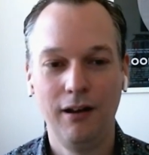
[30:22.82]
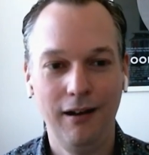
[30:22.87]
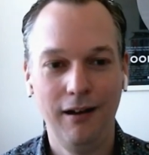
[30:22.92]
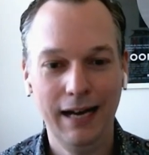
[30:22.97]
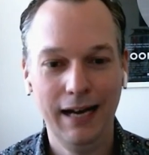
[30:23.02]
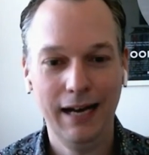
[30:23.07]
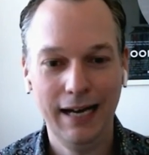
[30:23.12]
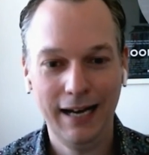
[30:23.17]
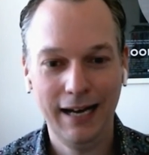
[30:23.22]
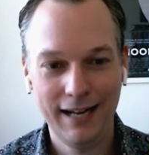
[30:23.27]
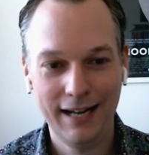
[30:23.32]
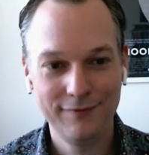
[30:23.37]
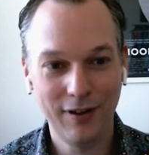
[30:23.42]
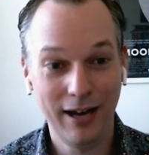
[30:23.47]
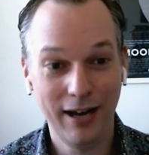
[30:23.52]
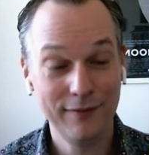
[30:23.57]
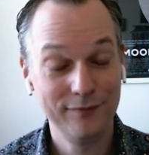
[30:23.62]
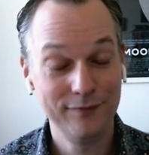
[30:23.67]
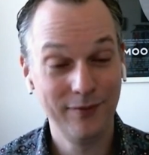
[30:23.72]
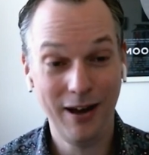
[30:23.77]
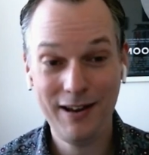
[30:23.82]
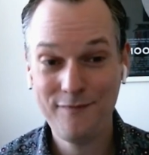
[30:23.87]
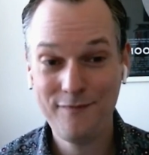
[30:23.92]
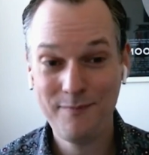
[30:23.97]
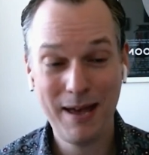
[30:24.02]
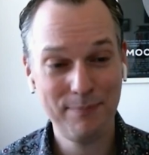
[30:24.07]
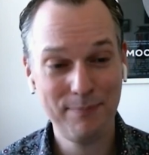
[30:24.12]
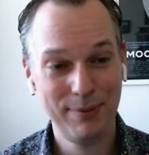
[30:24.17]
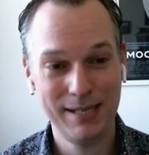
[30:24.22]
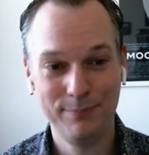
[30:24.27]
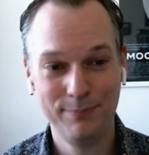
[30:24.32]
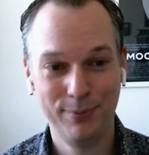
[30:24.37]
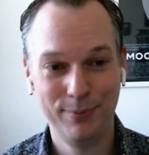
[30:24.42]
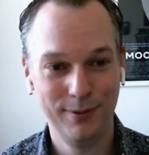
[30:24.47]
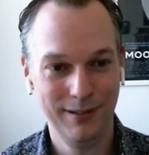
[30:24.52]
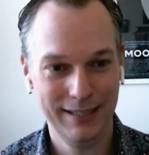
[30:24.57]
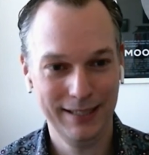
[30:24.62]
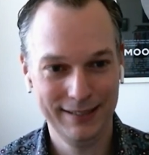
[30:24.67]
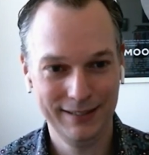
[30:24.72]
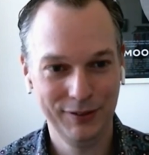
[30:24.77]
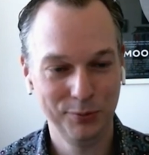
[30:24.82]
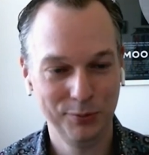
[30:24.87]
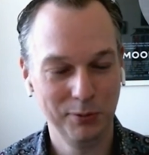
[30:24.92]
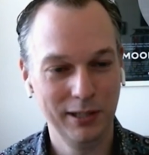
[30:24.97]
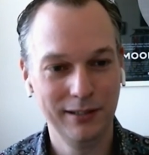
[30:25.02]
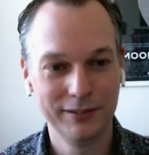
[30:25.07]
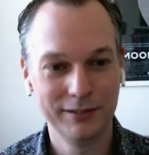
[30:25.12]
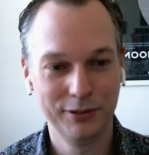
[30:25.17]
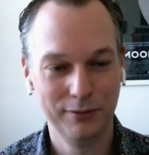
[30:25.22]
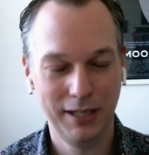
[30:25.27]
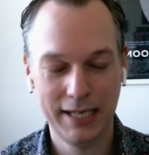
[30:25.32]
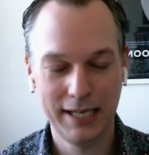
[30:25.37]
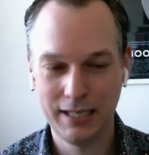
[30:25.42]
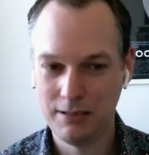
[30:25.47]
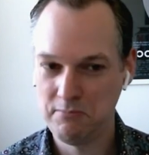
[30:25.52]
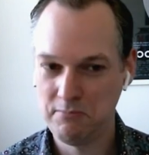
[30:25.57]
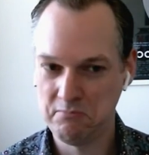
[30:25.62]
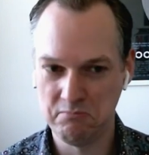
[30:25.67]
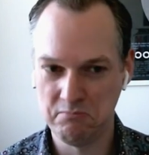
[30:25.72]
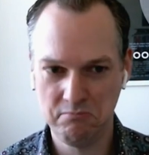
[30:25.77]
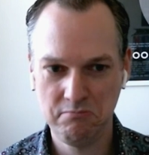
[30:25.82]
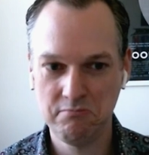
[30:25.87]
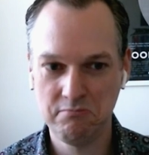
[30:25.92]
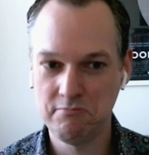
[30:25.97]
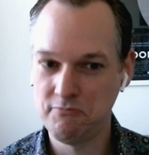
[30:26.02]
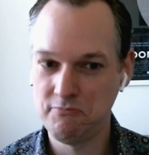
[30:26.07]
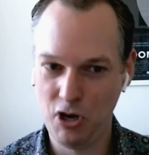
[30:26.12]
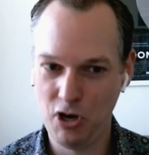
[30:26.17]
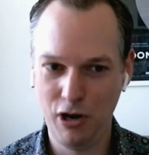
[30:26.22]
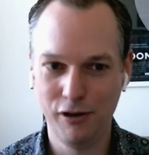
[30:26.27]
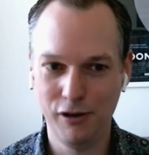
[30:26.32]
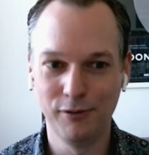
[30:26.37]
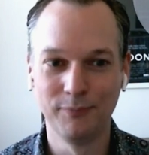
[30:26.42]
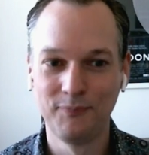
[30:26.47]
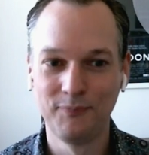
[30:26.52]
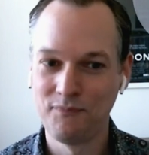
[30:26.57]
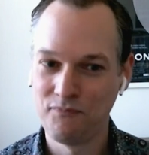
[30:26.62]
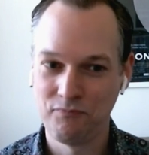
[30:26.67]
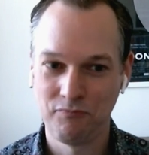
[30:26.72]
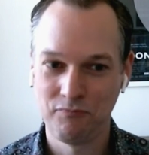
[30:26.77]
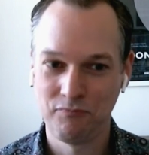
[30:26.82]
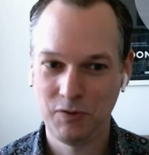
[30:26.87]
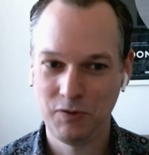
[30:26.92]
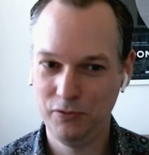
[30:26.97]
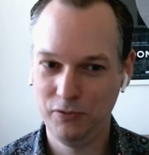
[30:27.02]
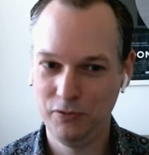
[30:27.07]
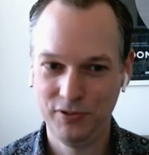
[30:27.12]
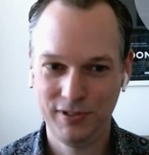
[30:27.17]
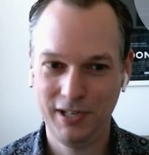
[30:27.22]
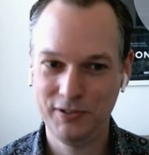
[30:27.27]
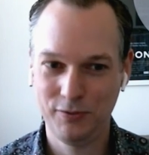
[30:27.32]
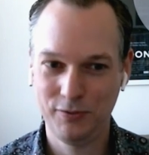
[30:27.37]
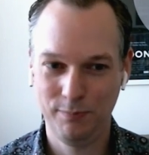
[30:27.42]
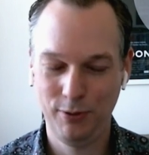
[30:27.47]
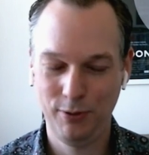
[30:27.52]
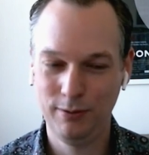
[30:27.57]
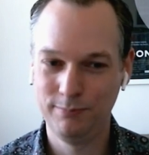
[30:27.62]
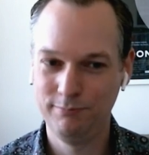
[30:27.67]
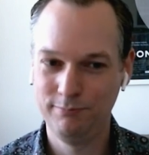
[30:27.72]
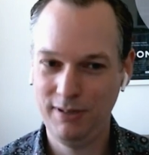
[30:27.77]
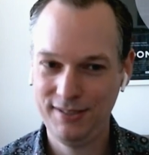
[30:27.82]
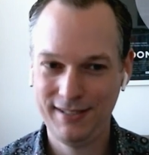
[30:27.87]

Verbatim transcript: I've met people in this world who are like, no, cold starts are a problem.